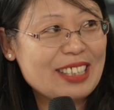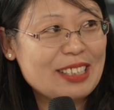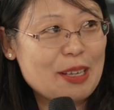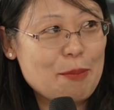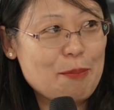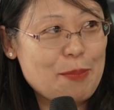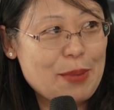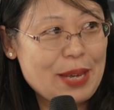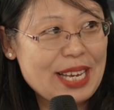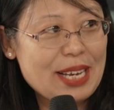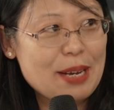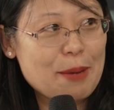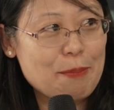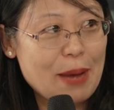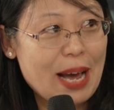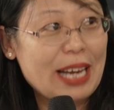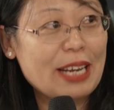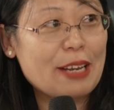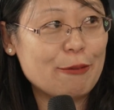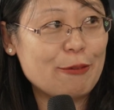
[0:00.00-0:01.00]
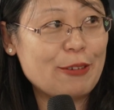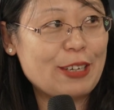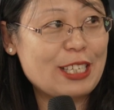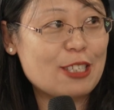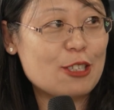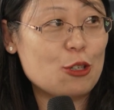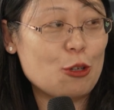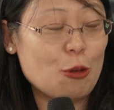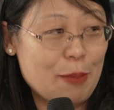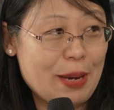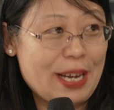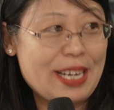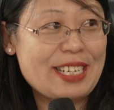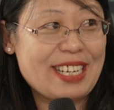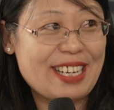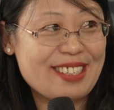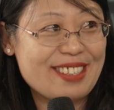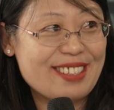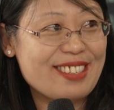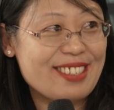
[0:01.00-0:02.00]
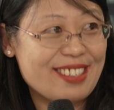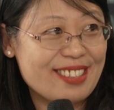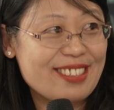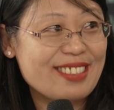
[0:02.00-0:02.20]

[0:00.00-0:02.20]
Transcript: the big benefits to patients.